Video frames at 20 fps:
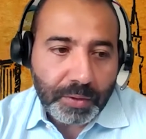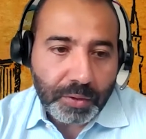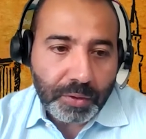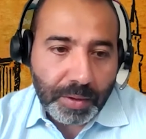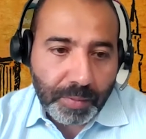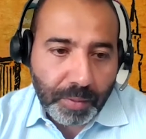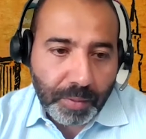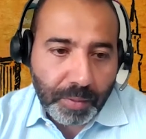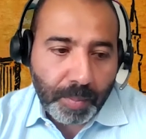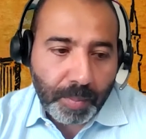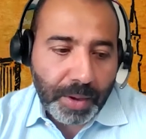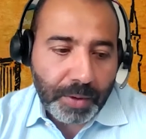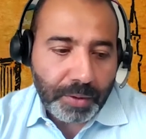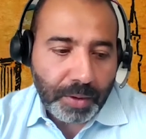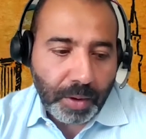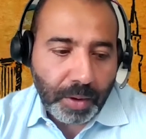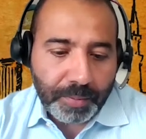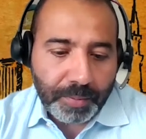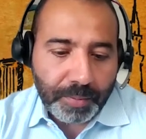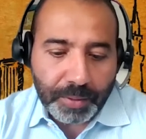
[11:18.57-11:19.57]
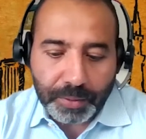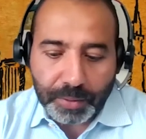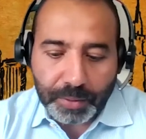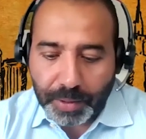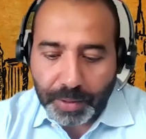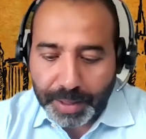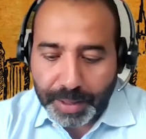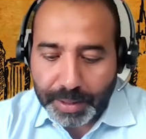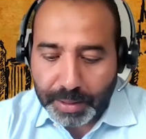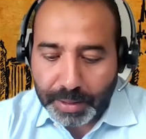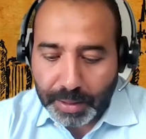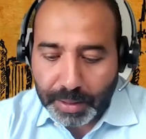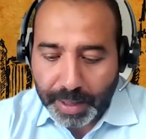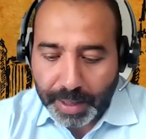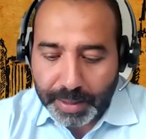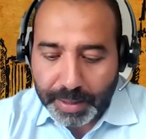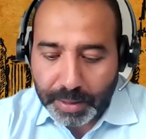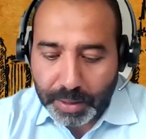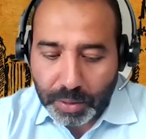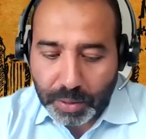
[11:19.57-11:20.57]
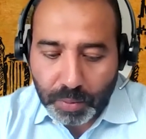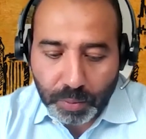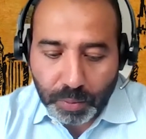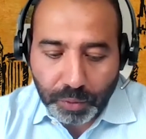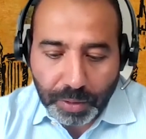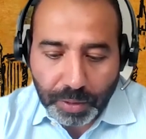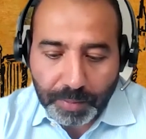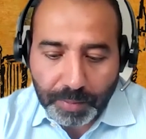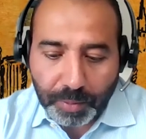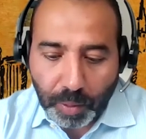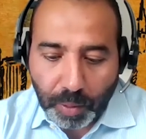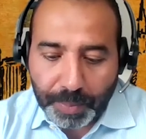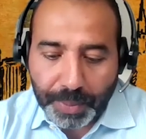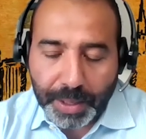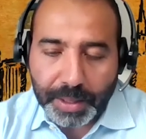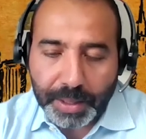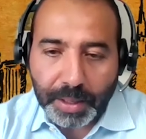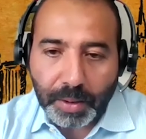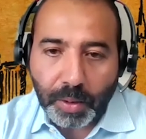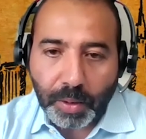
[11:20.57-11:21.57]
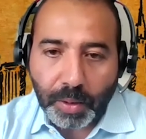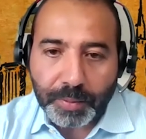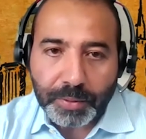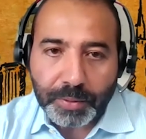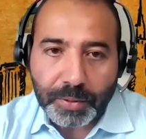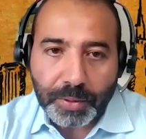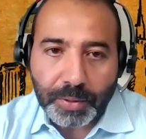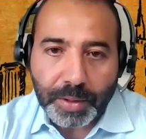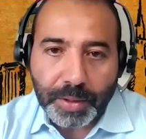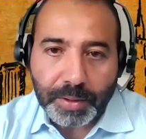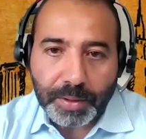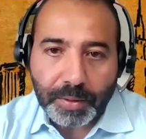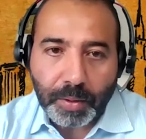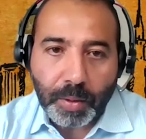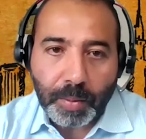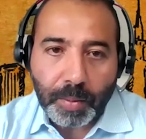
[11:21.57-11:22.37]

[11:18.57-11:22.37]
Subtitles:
chief commercial officer, and new chief operating officer that's